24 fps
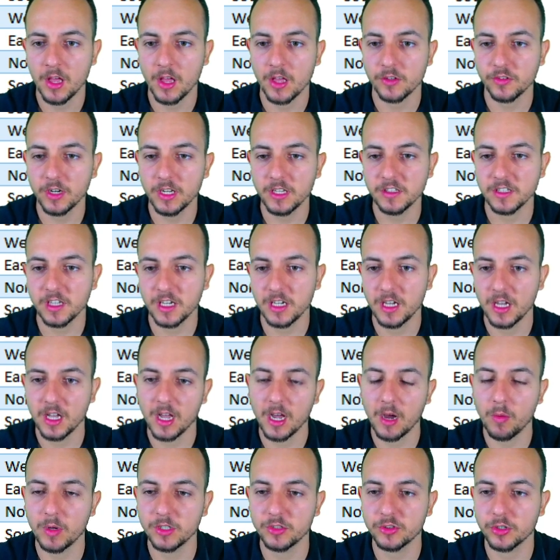So let's say I
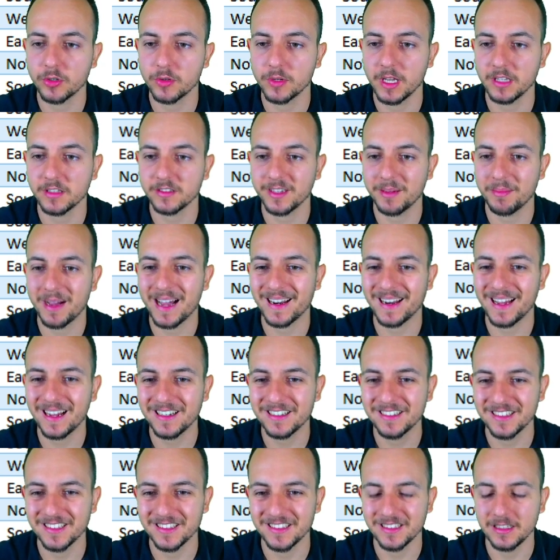want to create some
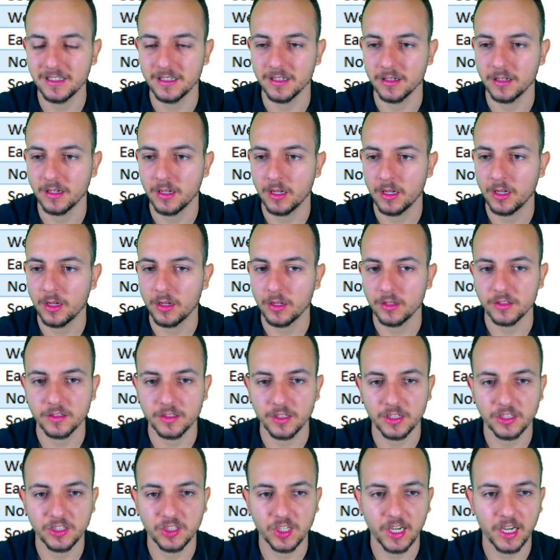analysis here,
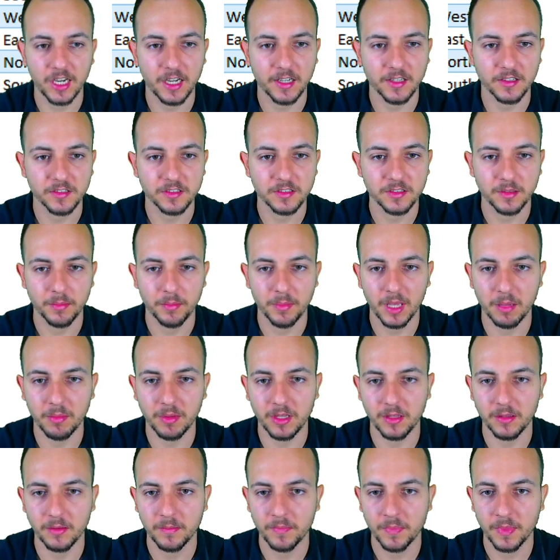such as
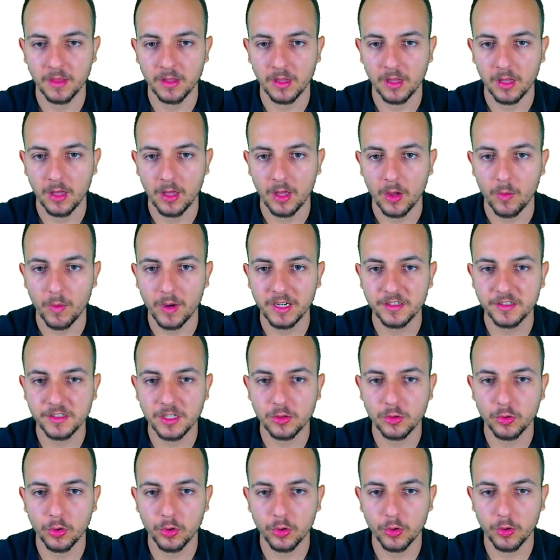maybe what is the
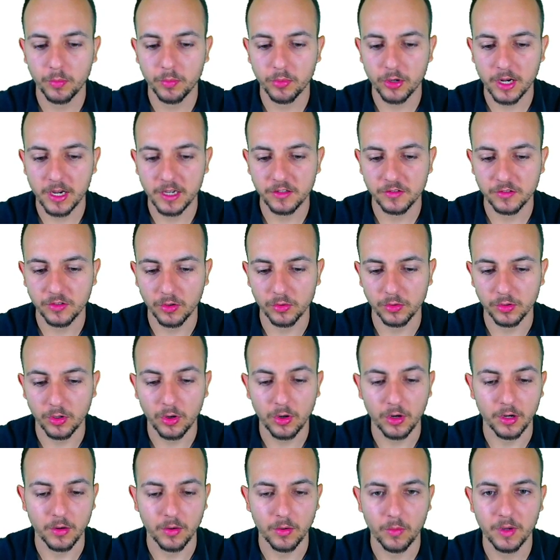total price sold
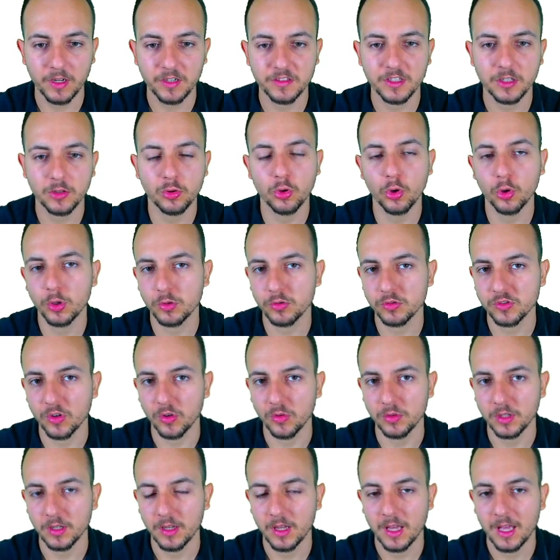or what is the total
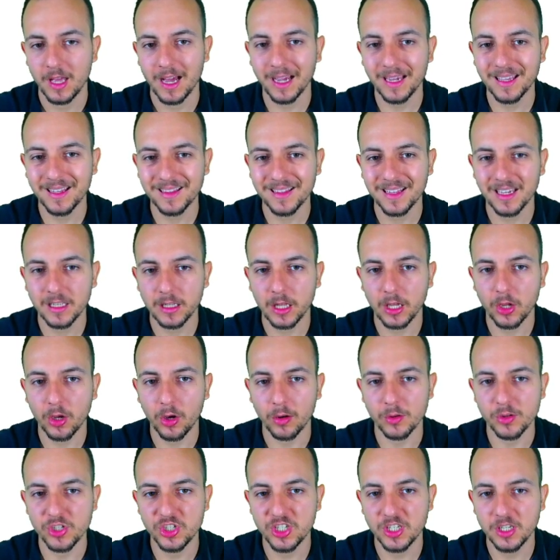sold. I can take the
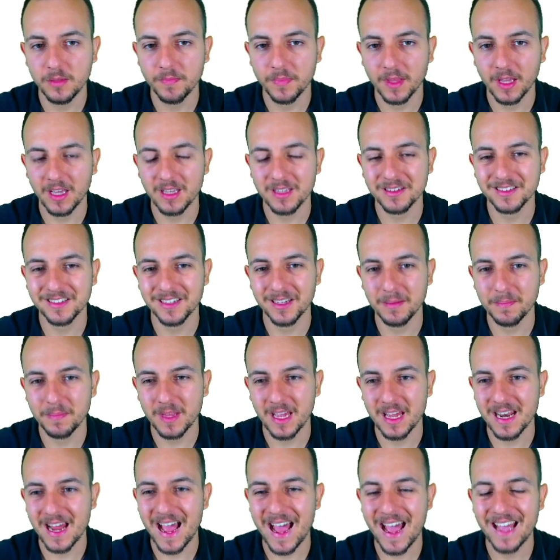column G and sum
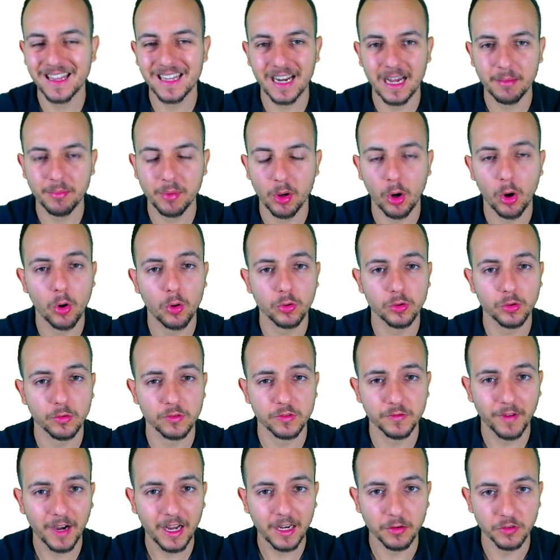and add up all those
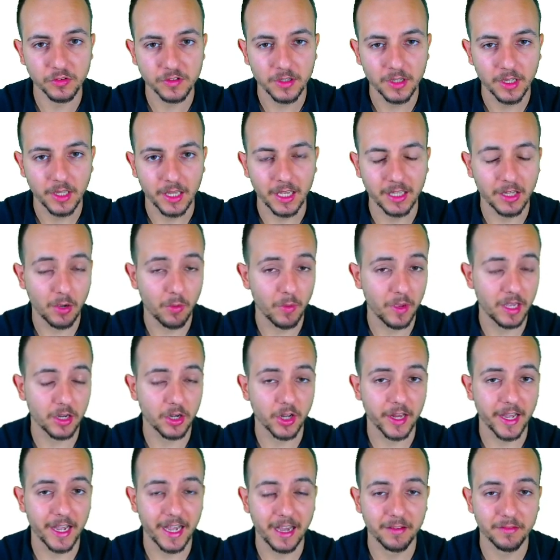values and that way I'm
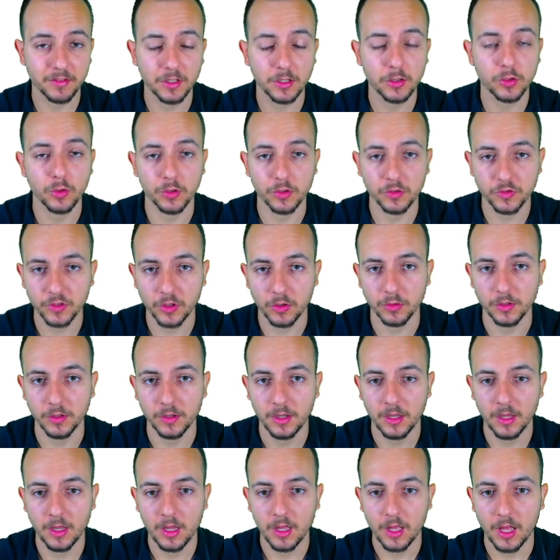gonna have the total sold.
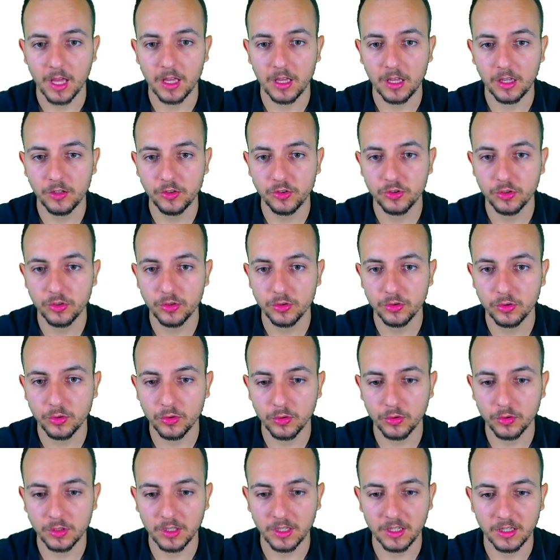And to
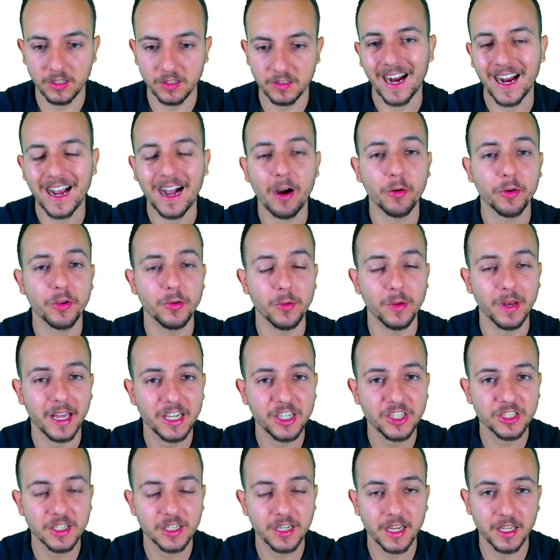do this
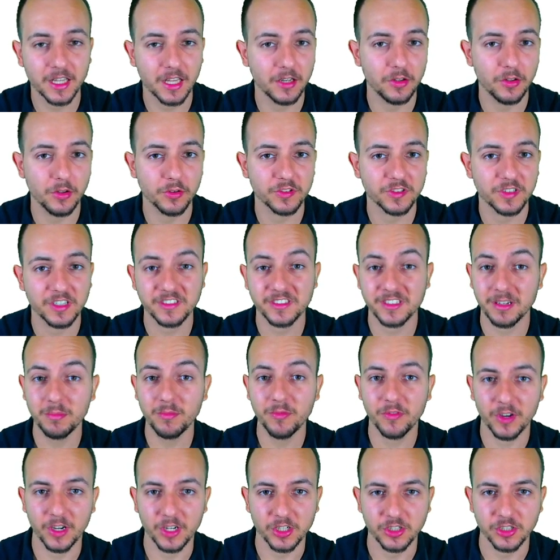calculation, I can use the sum
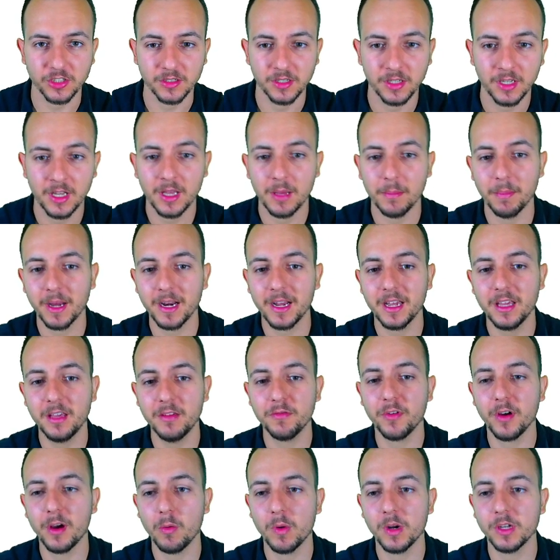function. But
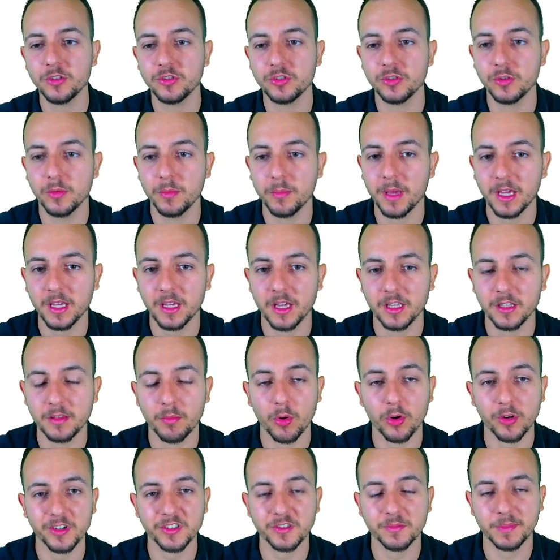if I want to make it
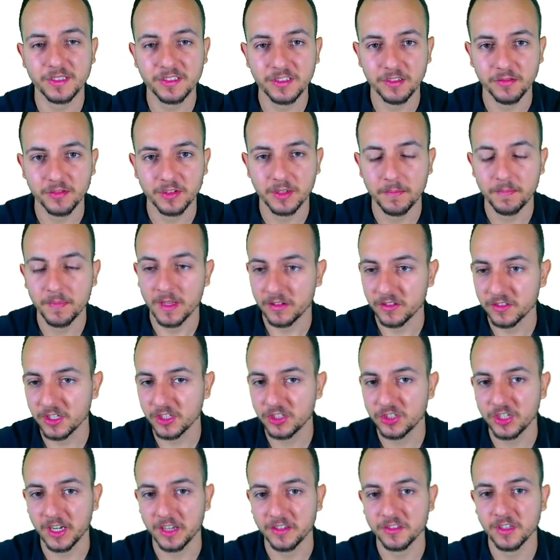more specific,
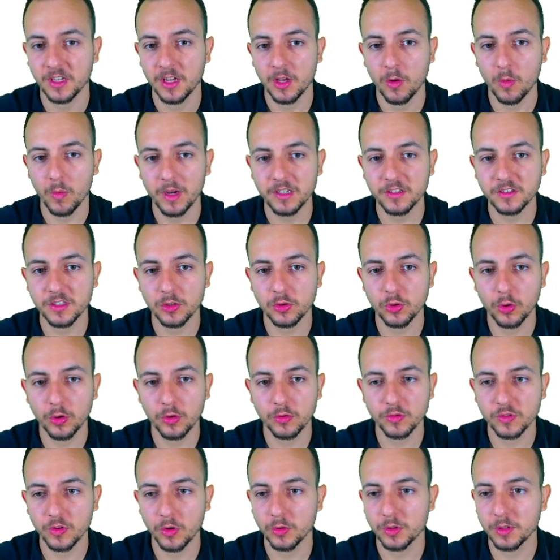such as what is the total
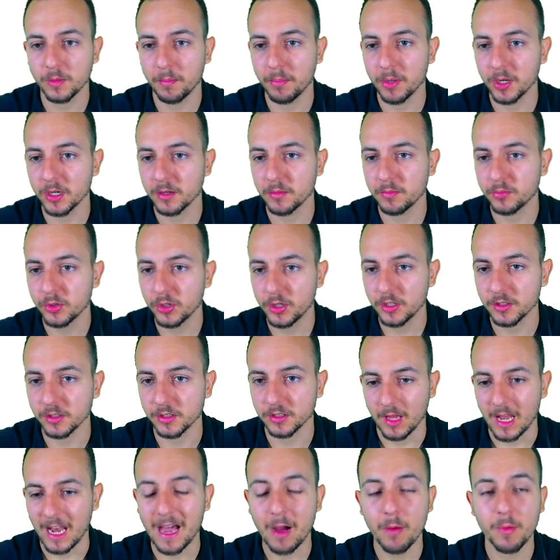sold per product,
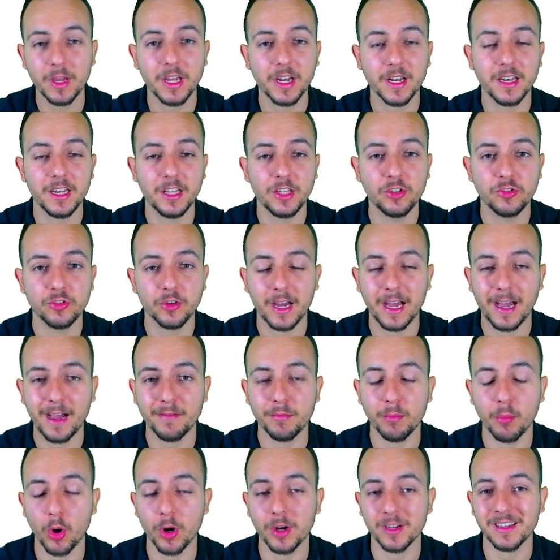now we're gonna need to have
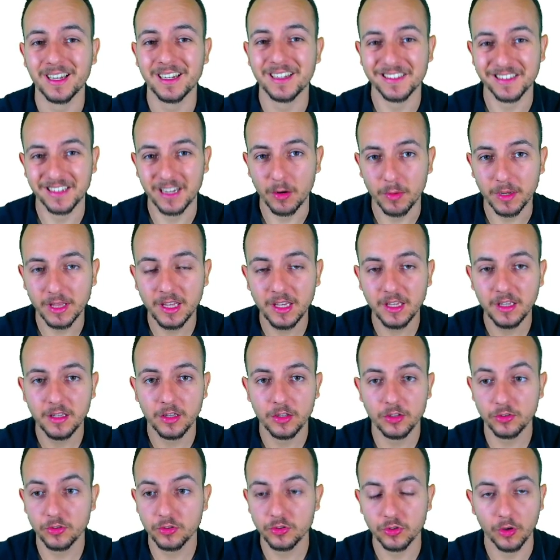more dexterity
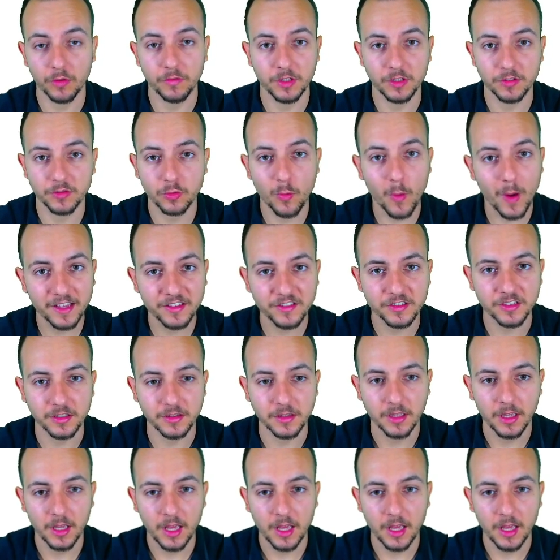to solve this question.